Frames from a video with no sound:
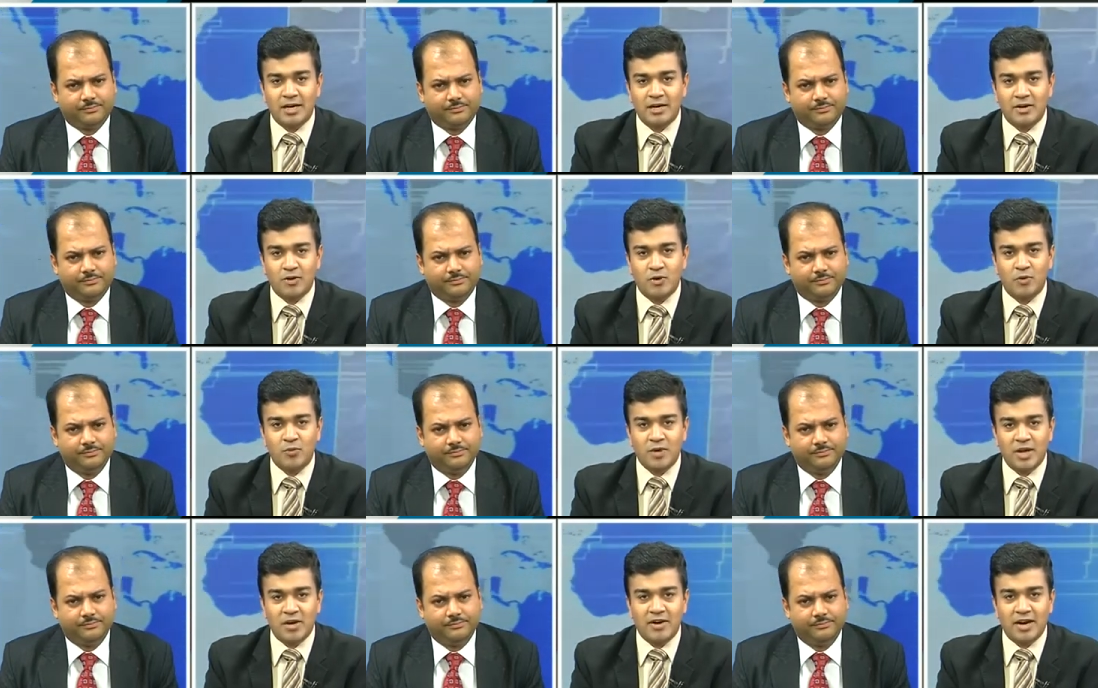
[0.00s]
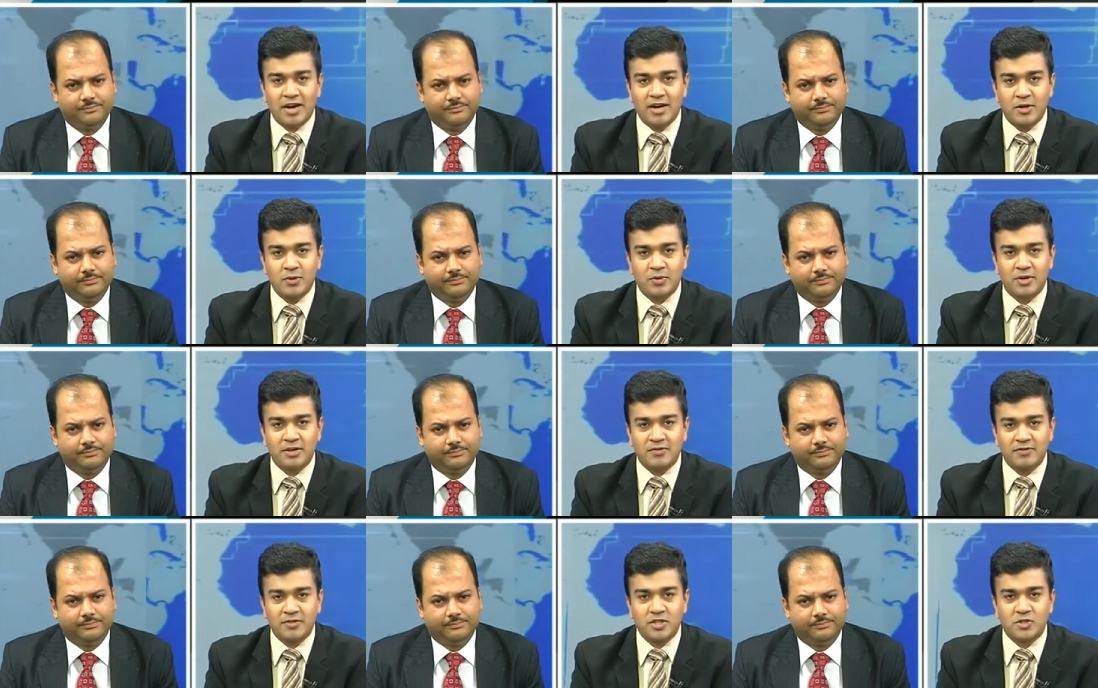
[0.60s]
Speaker 1: you know, we are ready to
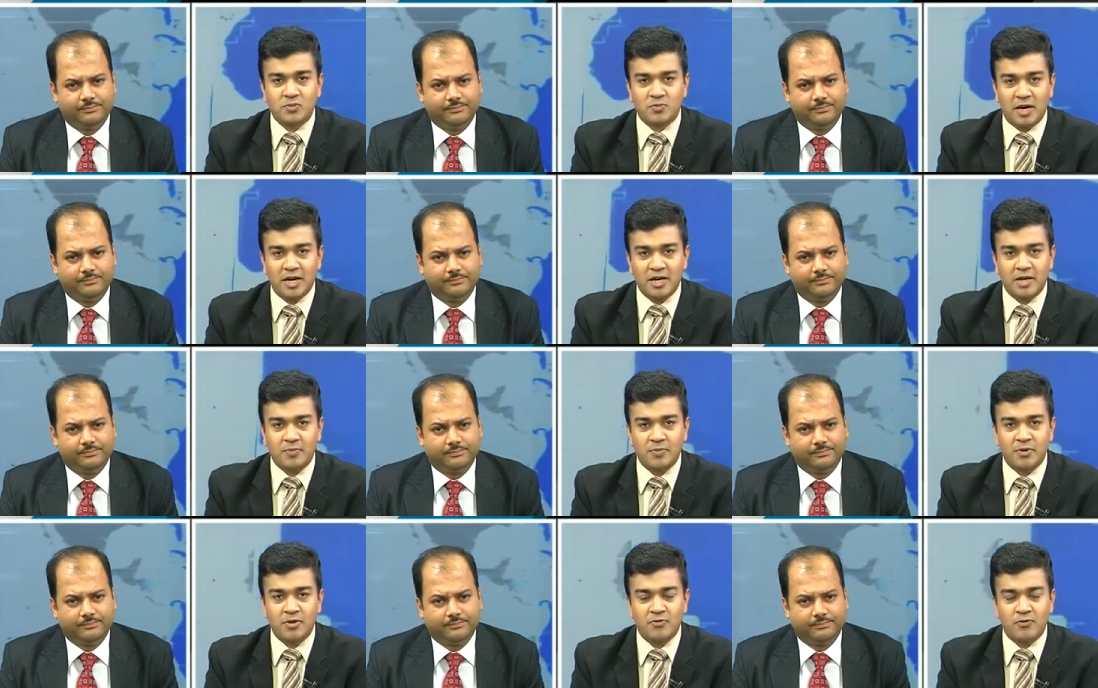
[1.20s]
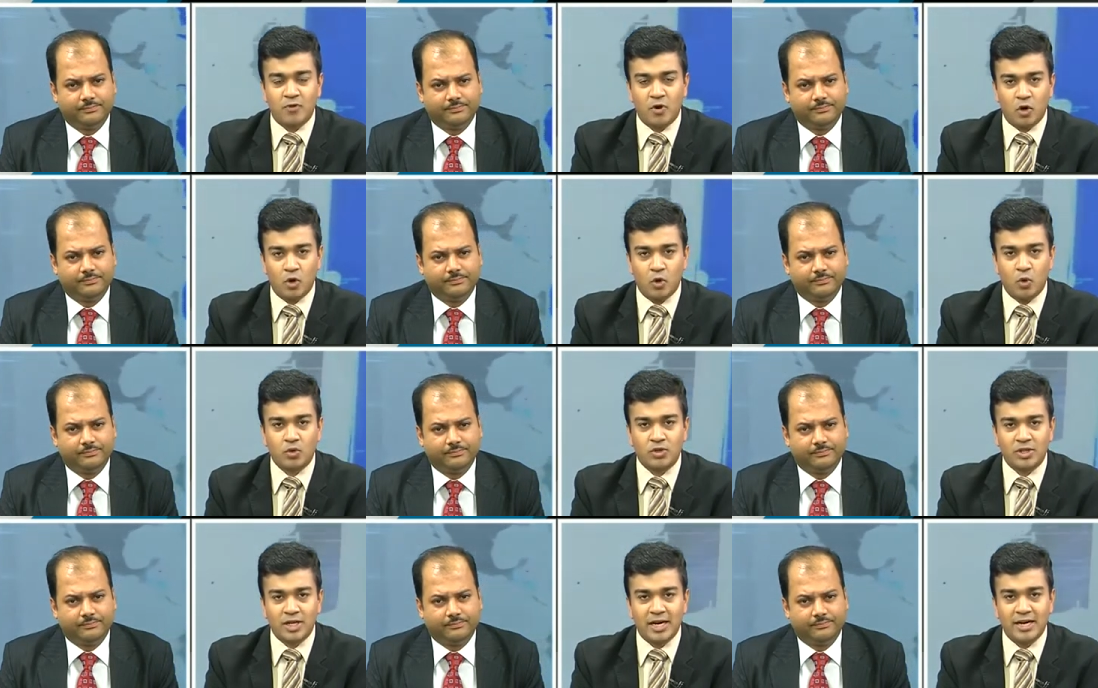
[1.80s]
give this multiple for
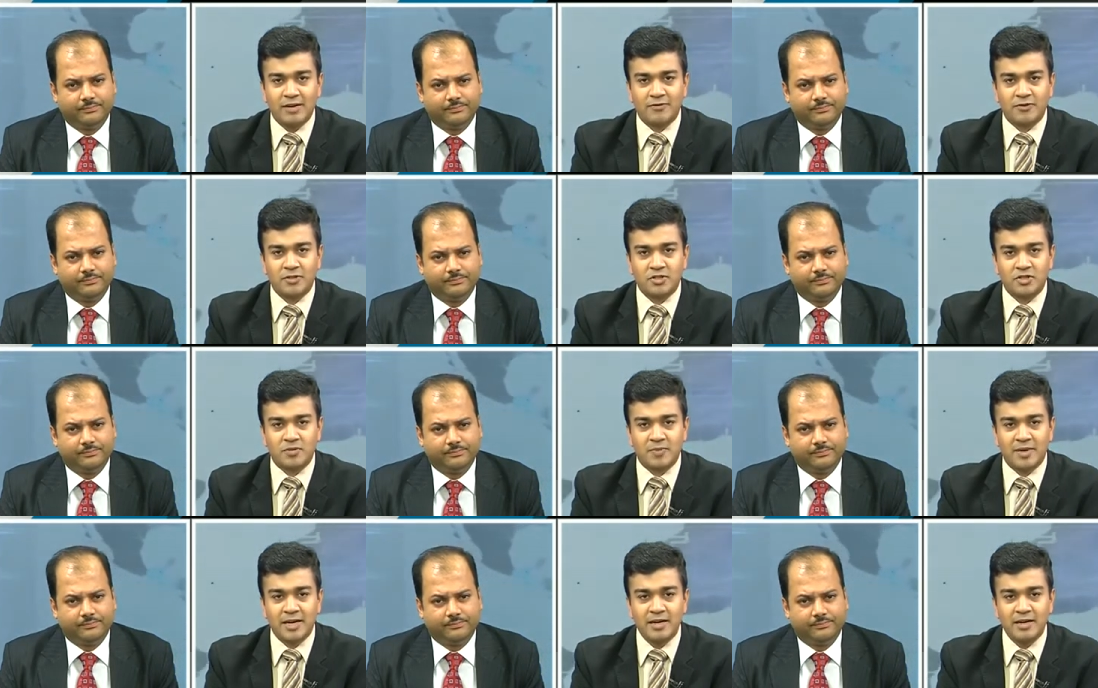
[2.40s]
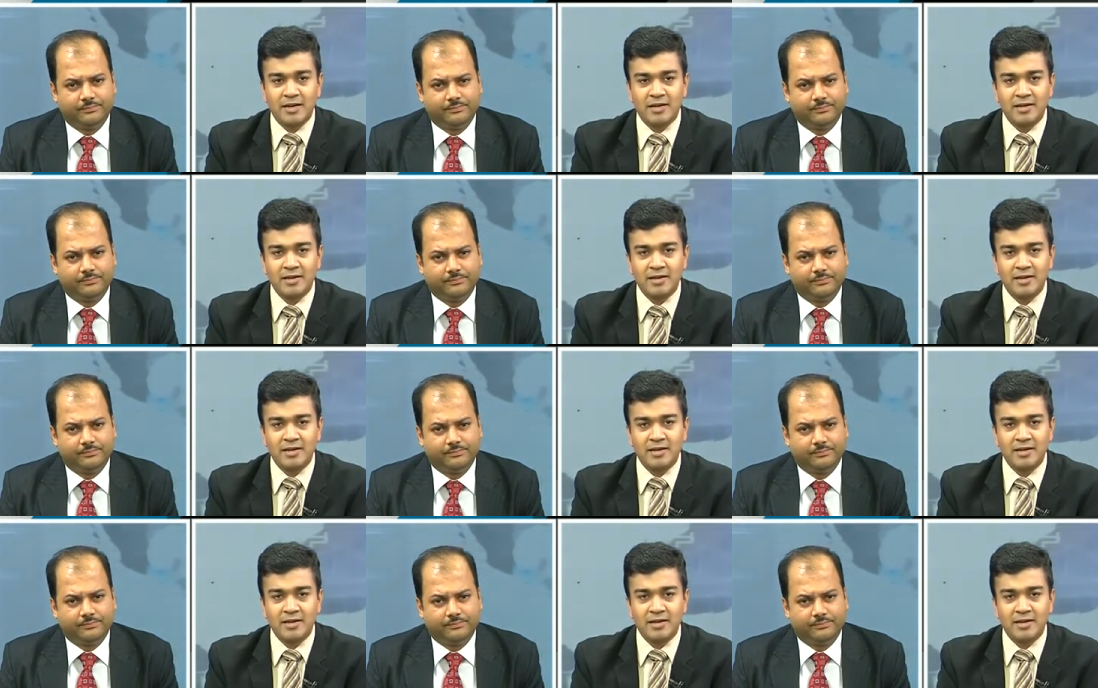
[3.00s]
growth ahead for cement?